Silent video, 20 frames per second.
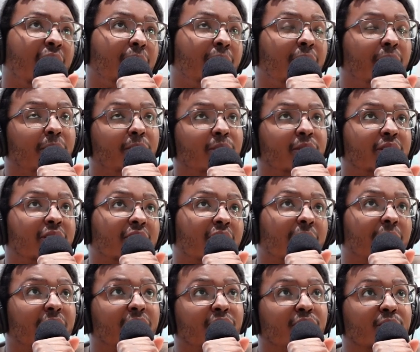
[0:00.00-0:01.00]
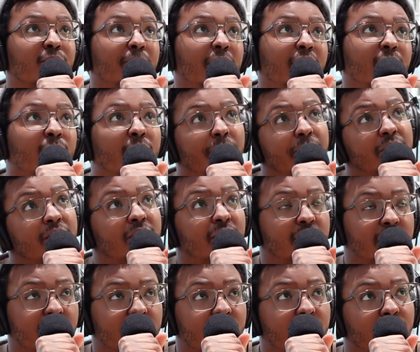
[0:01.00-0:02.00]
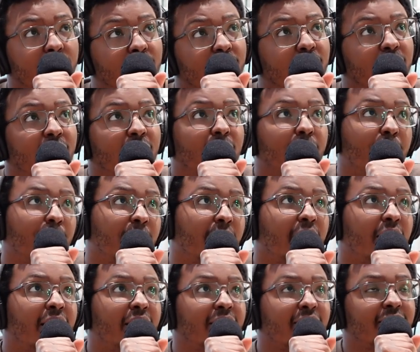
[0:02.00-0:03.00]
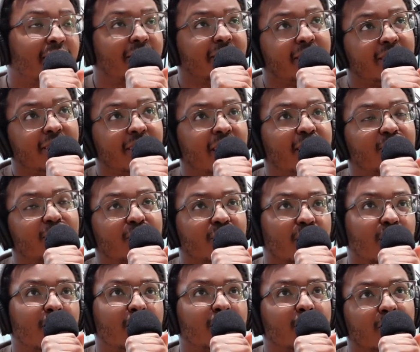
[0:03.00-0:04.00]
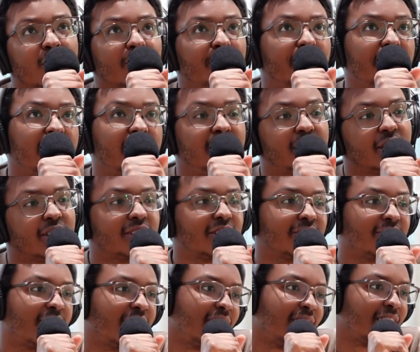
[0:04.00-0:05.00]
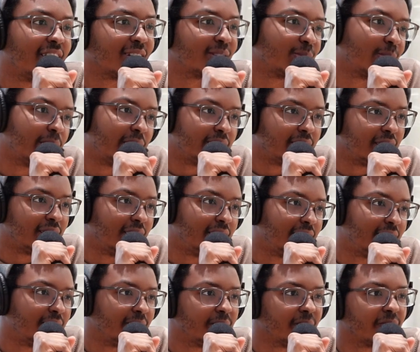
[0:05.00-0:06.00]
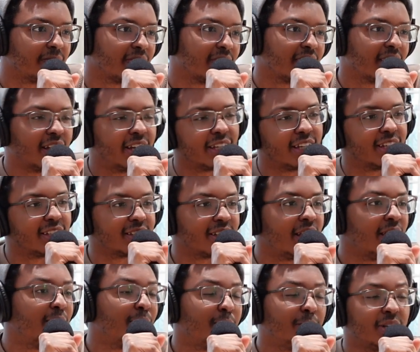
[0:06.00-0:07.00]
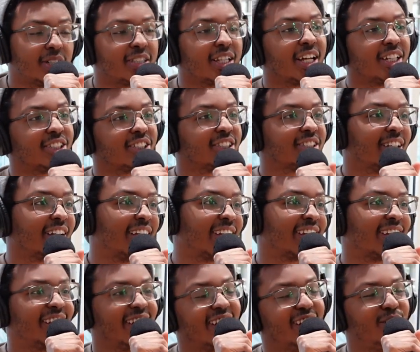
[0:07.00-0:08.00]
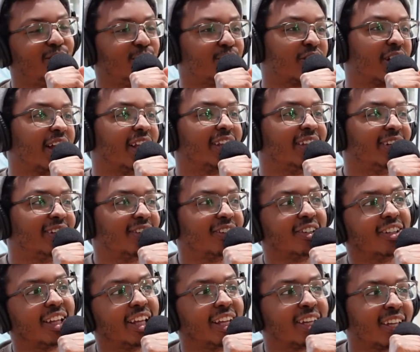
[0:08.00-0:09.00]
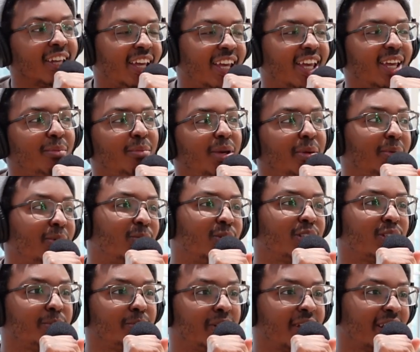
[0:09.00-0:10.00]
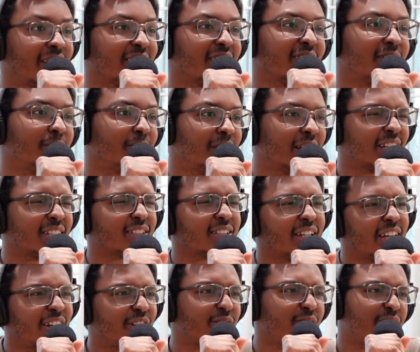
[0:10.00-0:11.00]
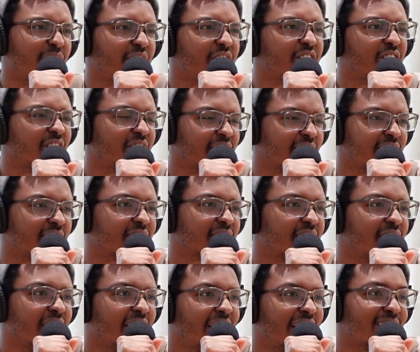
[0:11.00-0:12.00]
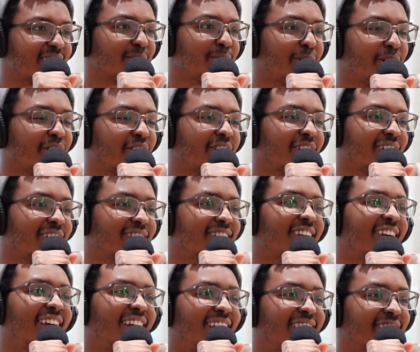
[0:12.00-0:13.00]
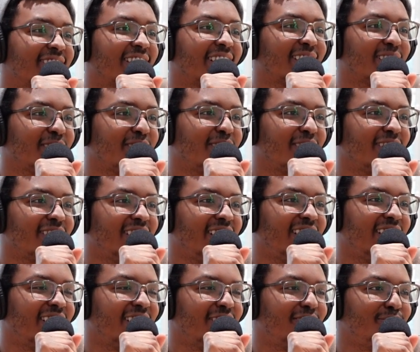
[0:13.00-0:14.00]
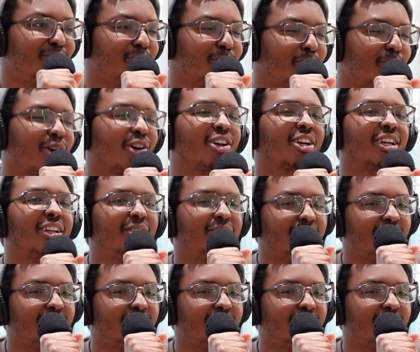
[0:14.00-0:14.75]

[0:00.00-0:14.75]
maybe we should stop giving so many weapons to Israel, but Israel also completely justified it XYZ. Yeah. Against, but it's not just like a neutrality or like, hey, maybe we should be like less interventionalist as Americans. It's like a marked